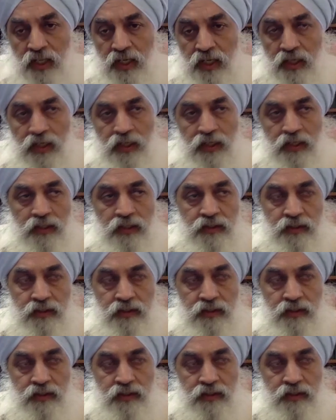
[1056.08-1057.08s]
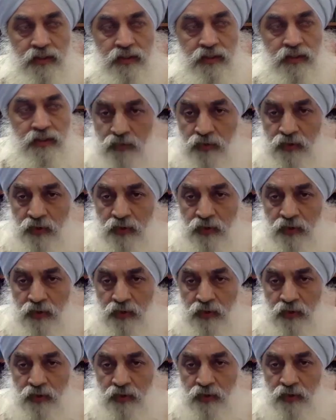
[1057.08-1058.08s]
It is a case of
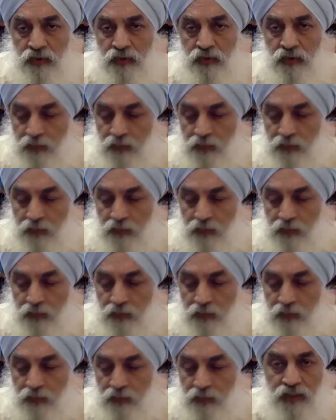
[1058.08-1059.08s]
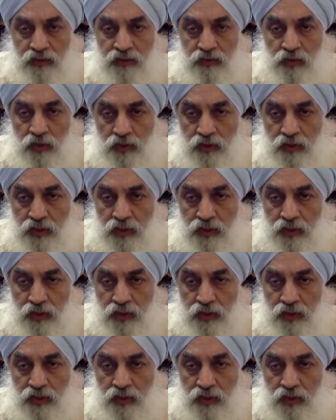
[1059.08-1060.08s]
uh, administration that has not
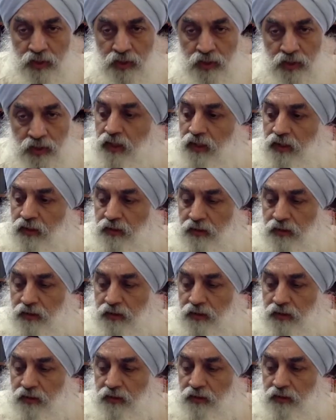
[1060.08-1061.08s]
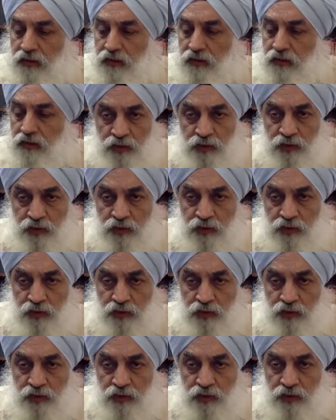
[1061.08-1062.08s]
done well. The governance has been
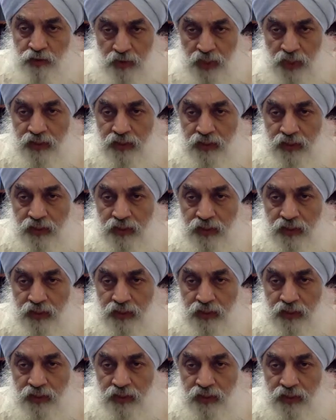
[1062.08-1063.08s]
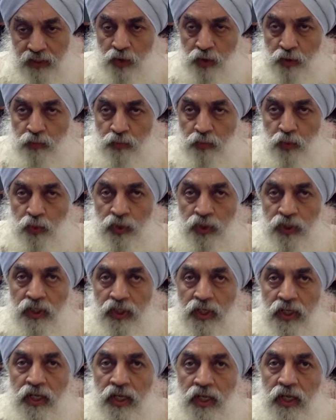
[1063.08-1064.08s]
poor. The planning has been uh, poor.
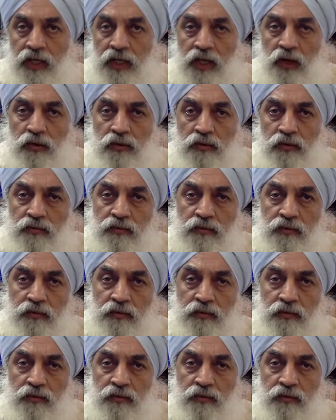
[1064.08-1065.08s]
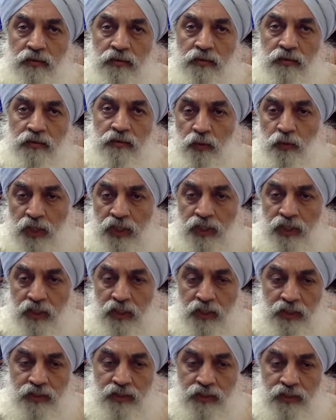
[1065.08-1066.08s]
Now, uh, some of it one
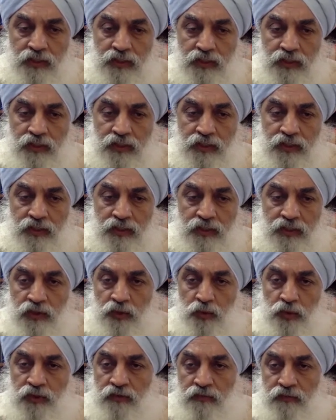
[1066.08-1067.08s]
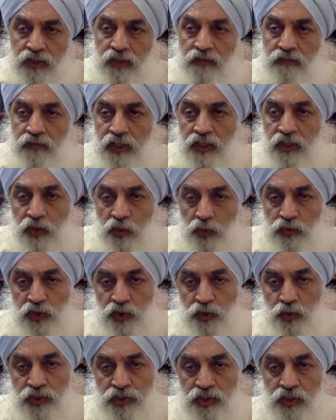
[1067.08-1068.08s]
can understand because it was a very, very new
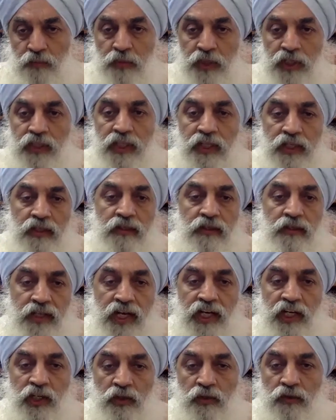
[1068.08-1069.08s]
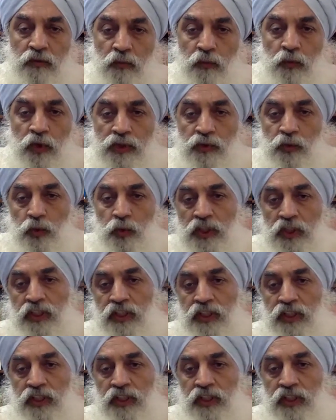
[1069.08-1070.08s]
situation, but then that was only
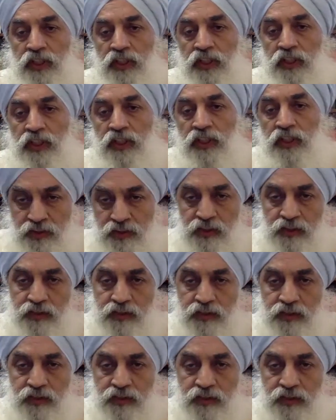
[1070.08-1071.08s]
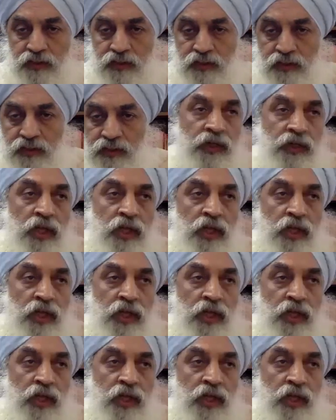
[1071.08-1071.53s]
in the very early stages. Uh,